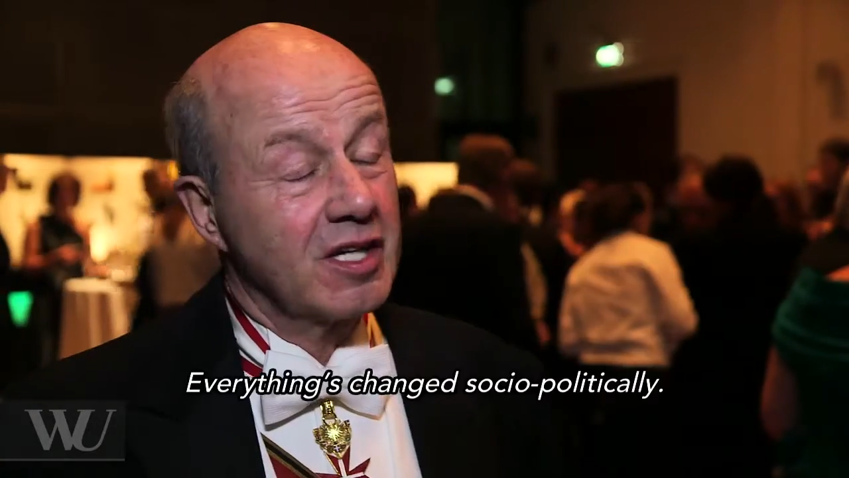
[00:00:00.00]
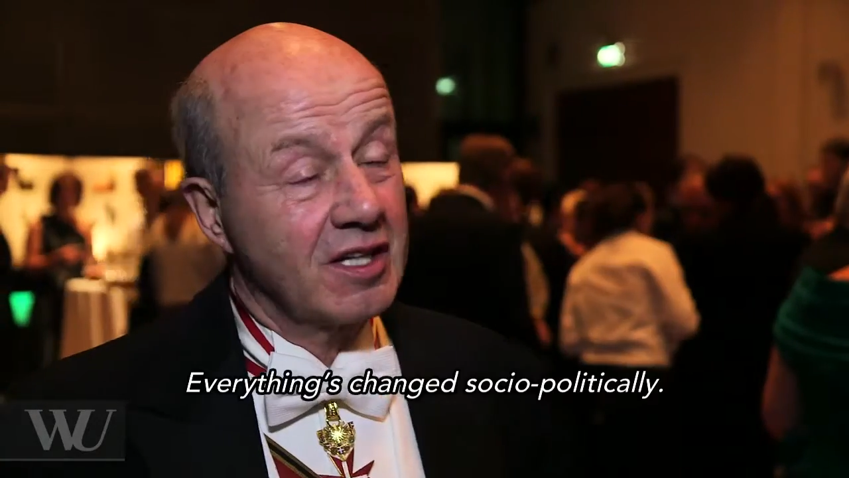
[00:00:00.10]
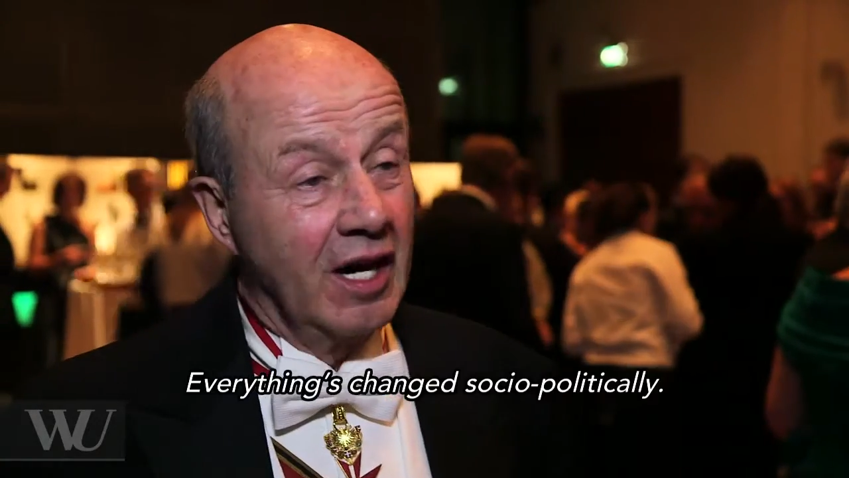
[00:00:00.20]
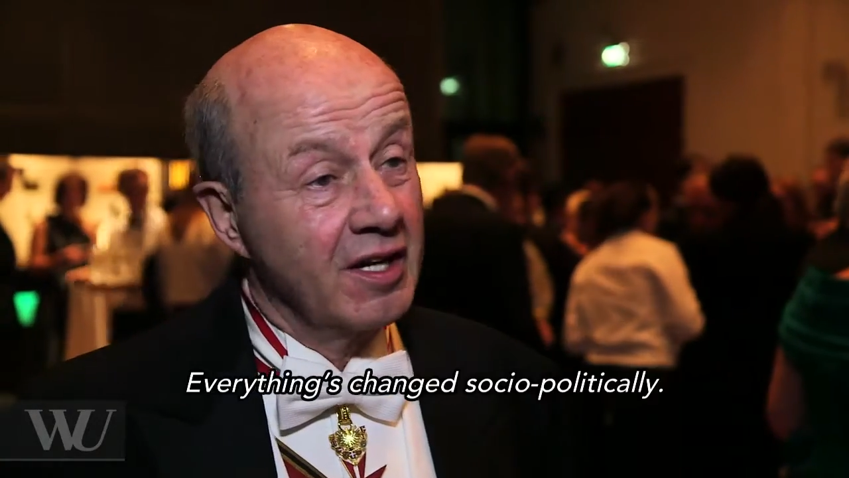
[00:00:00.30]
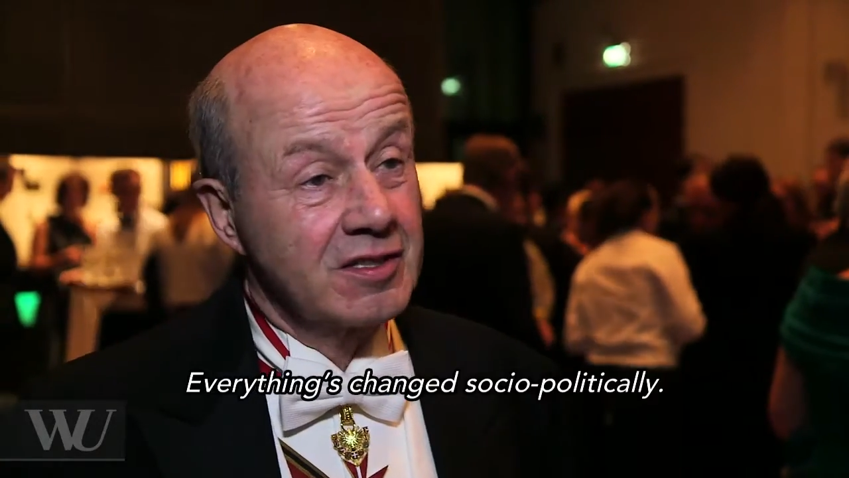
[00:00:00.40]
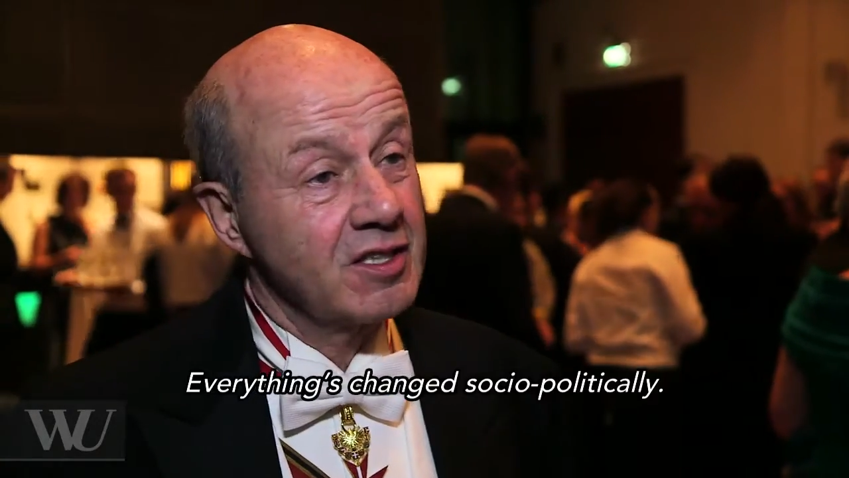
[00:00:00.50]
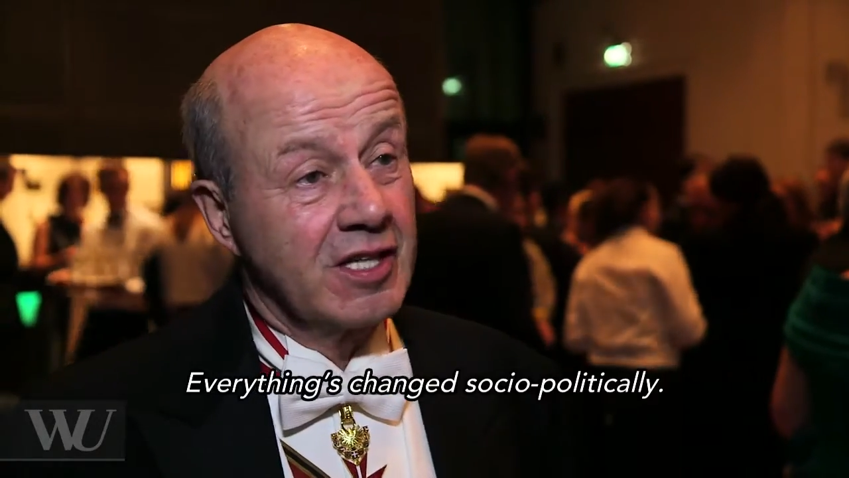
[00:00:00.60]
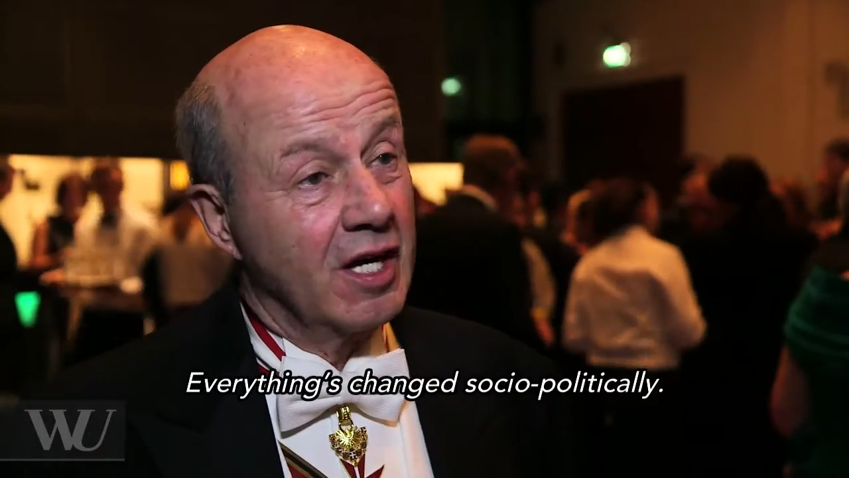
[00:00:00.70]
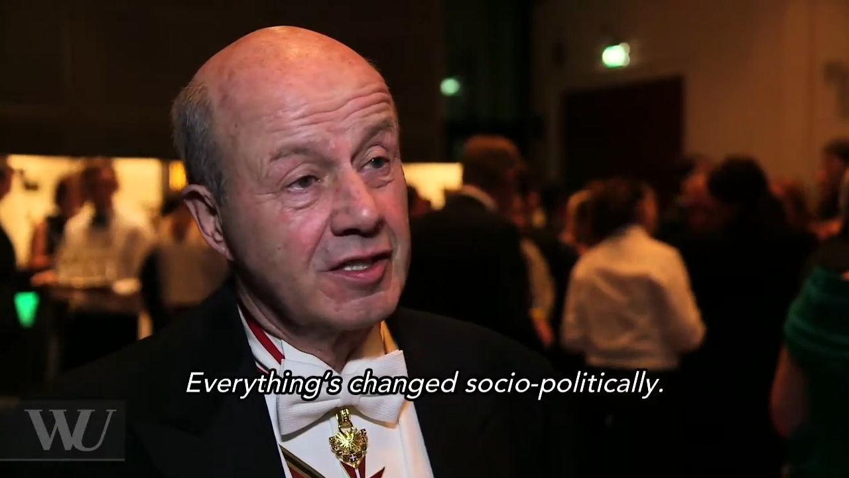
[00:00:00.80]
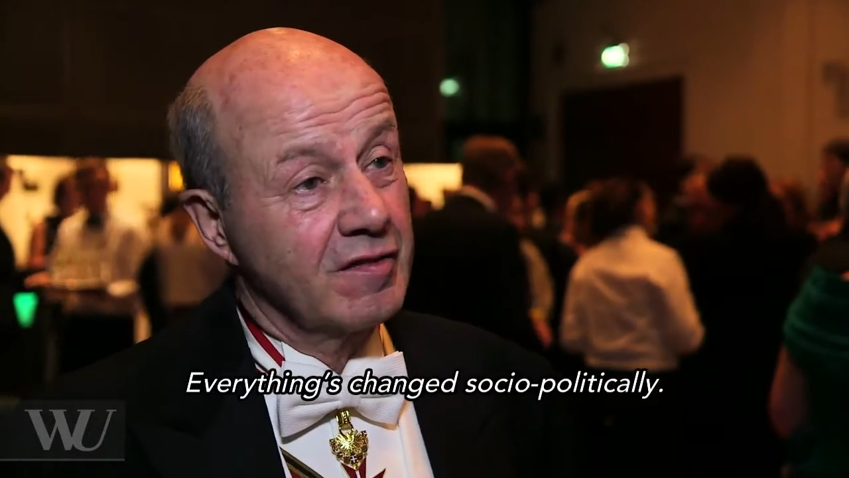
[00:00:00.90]
sich alles
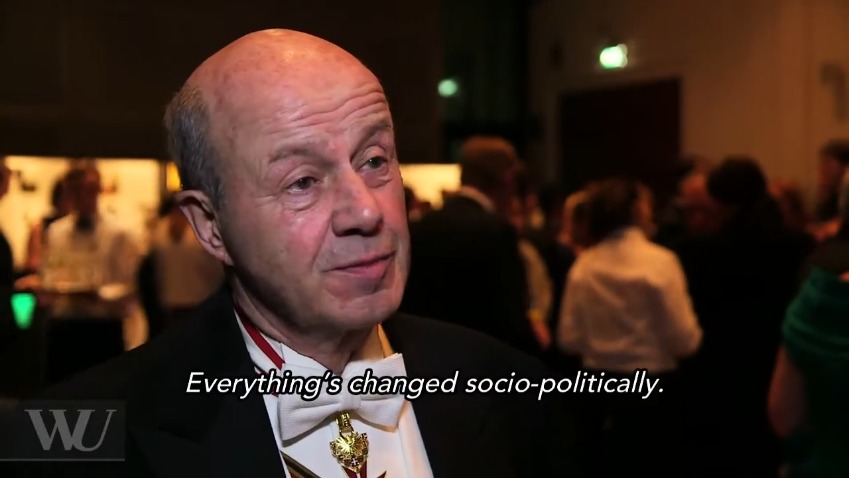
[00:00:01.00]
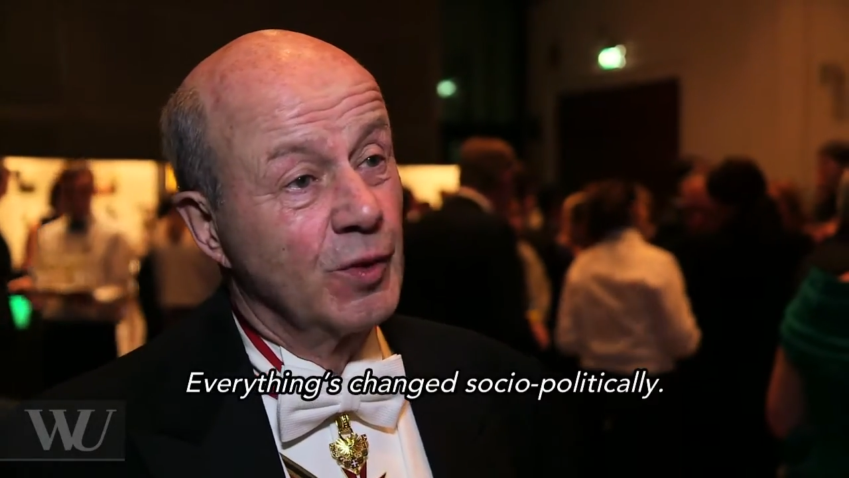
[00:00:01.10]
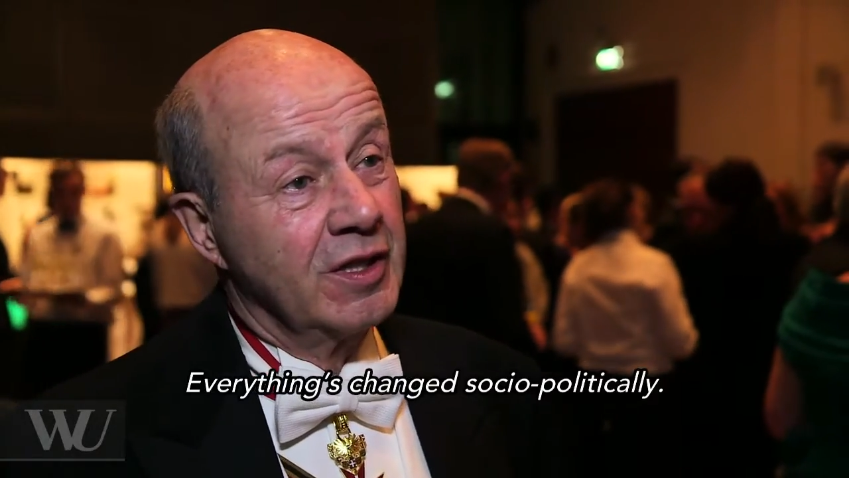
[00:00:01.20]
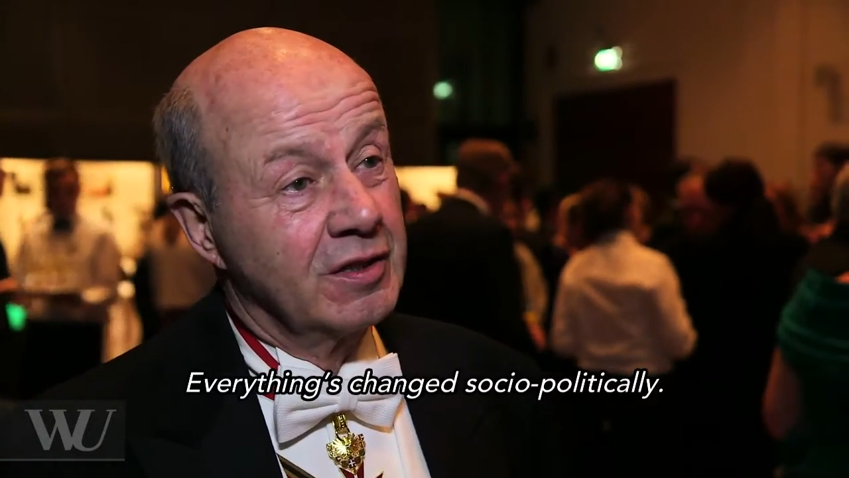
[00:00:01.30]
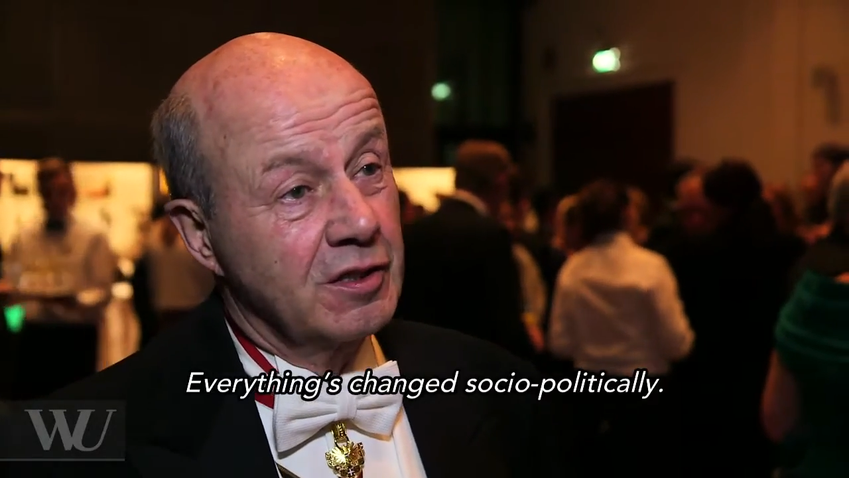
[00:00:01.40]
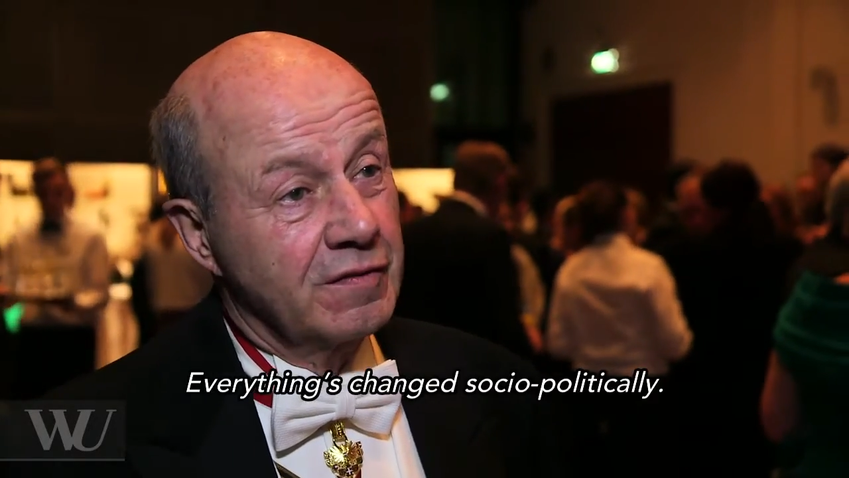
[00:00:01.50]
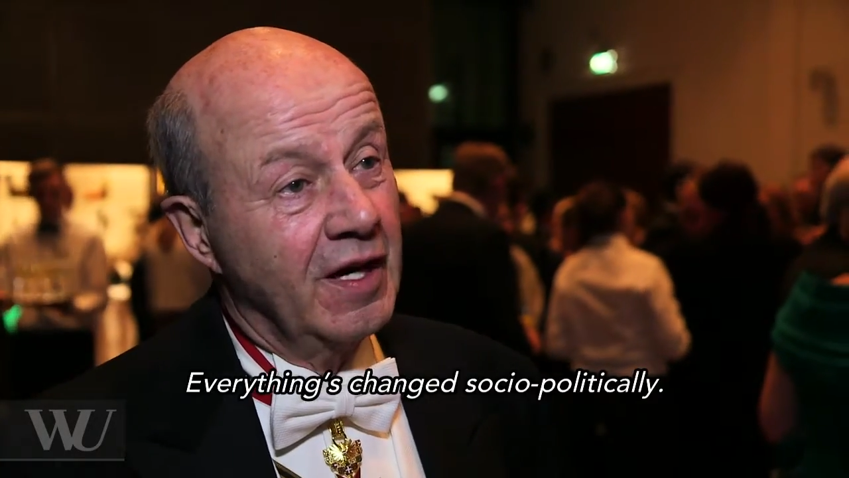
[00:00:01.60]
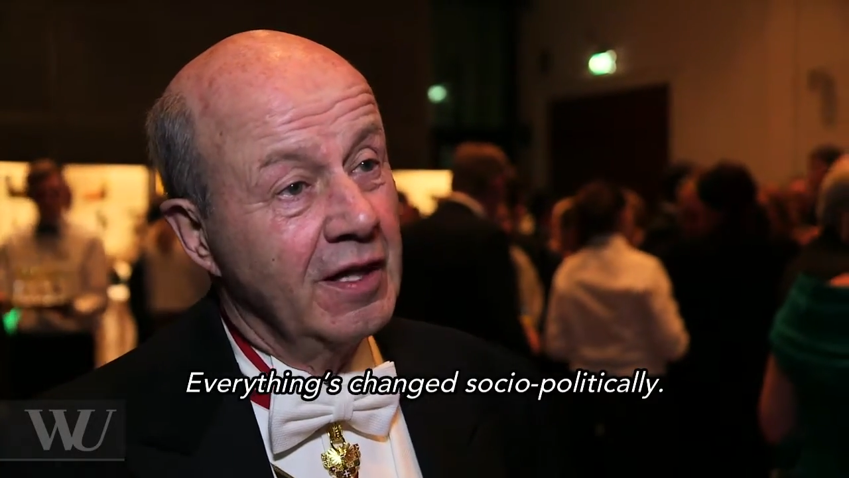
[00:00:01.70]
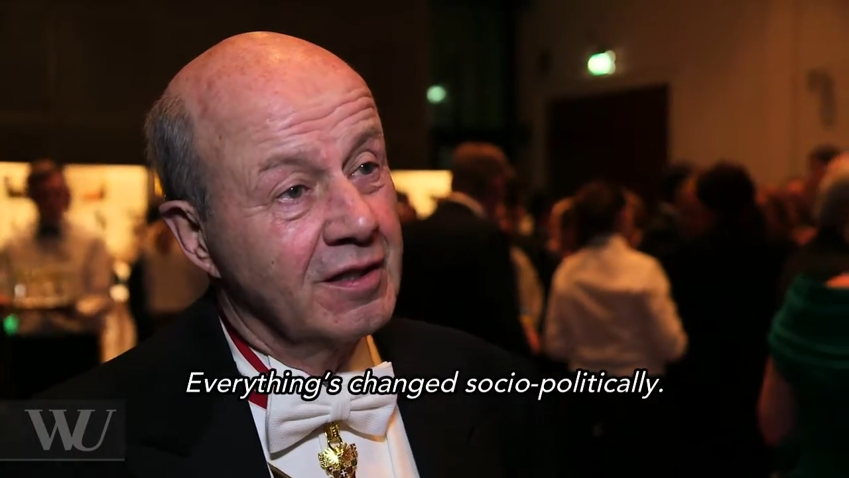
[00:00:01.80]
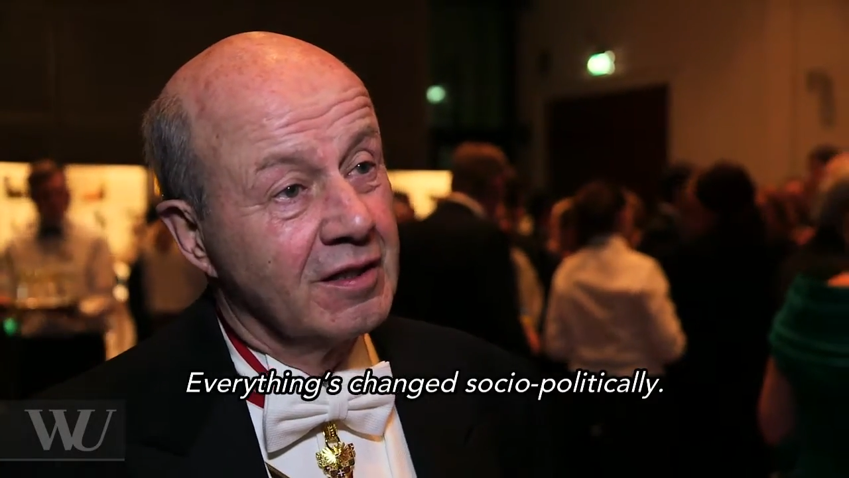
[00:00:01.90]
gesellschaftspolitisch
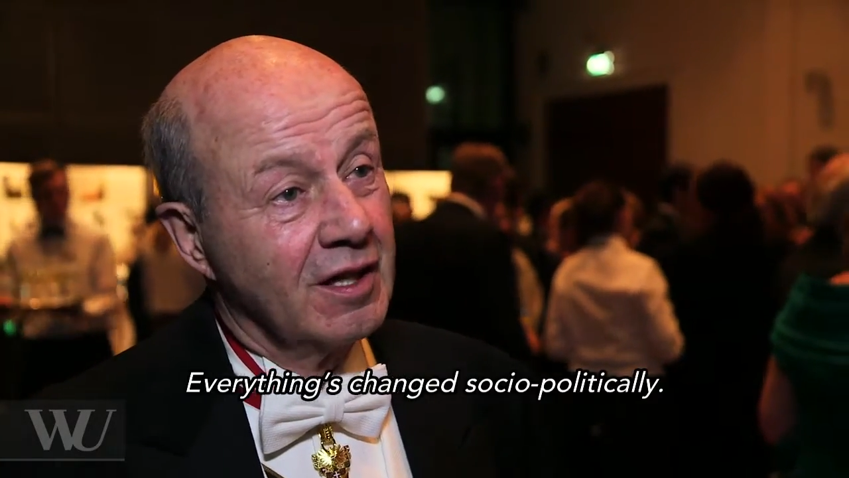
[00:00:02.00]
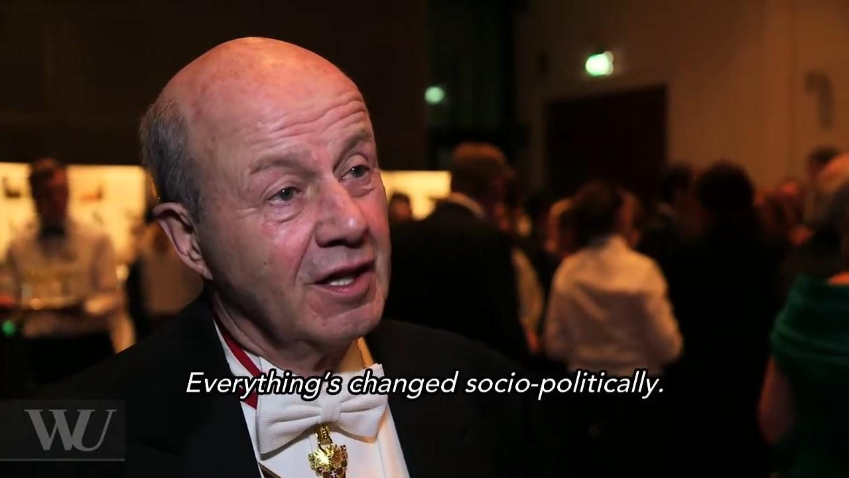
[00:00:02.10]
verändert.